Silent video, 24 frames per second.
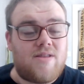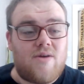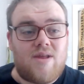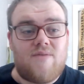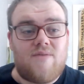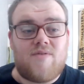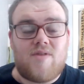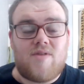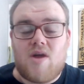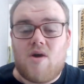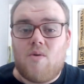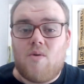
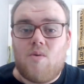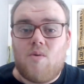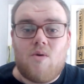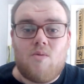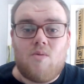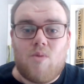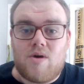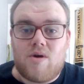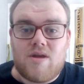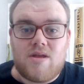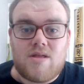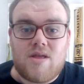even know
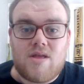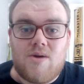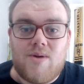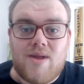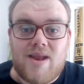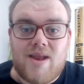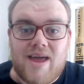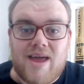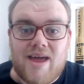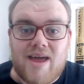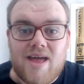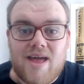what you're doing
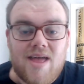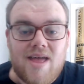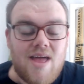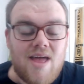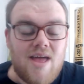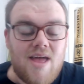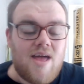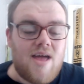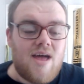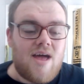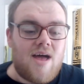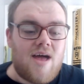here.
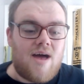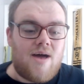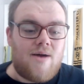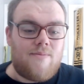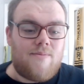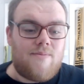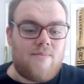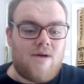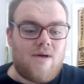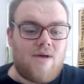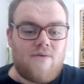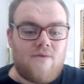
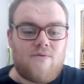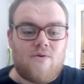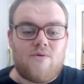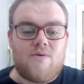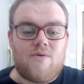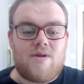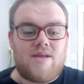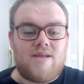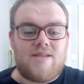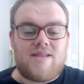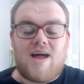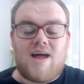I've
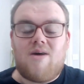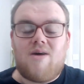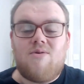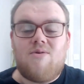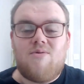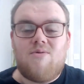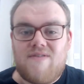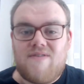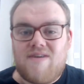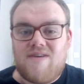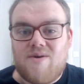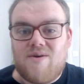already dealt
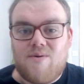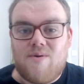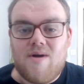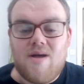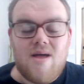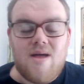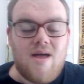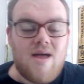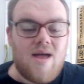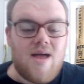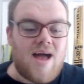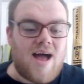with you.
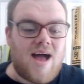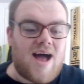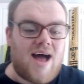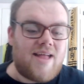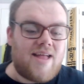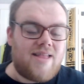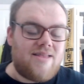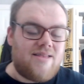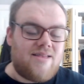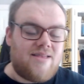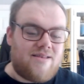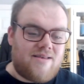
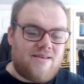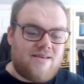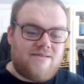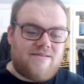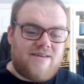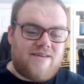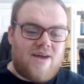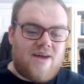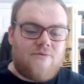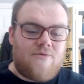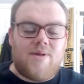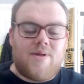And
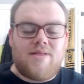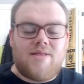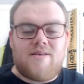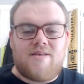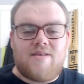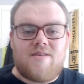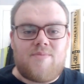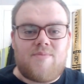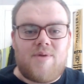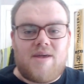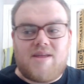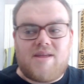Jeff went to
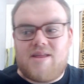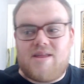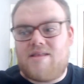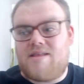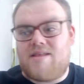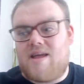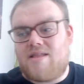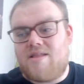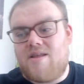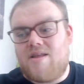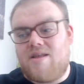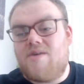speak, and he
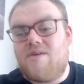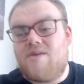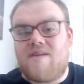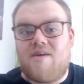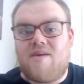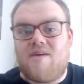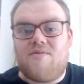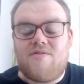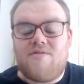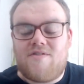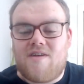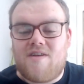said, no,
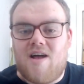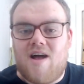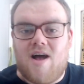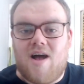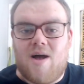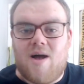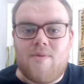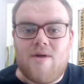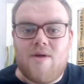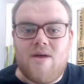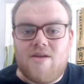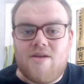Jeff, shut
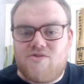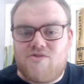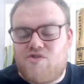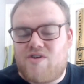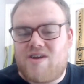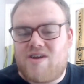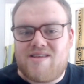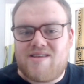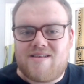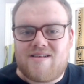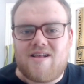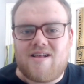up.
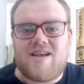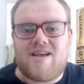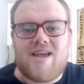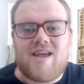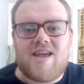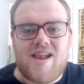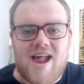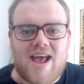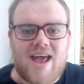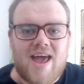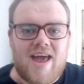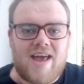Treat this like an
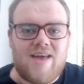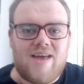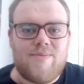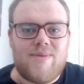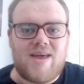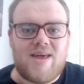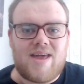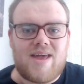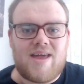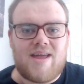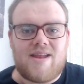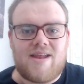AA
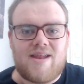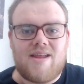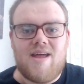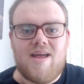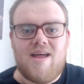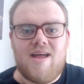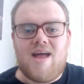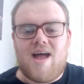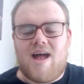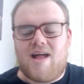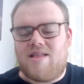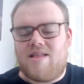meeting,
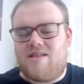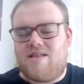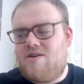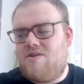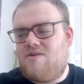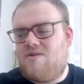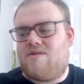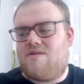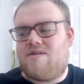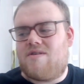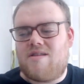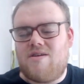and
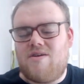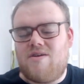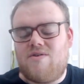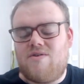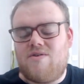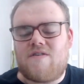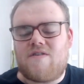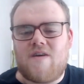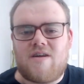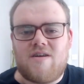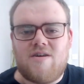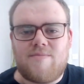you
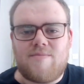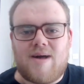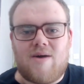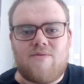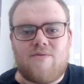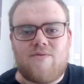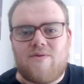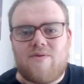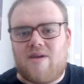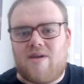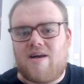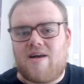shut your
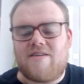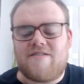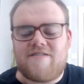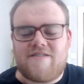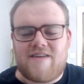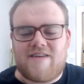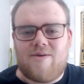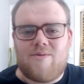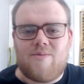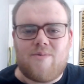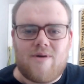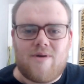mouth while I
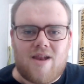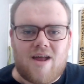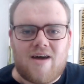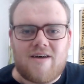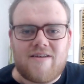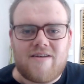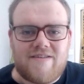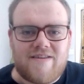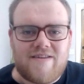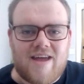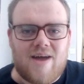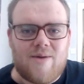
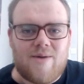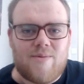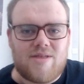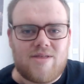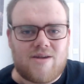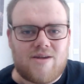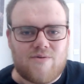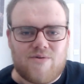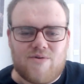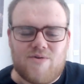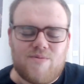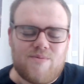share with the
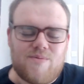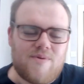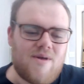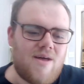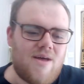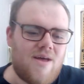group.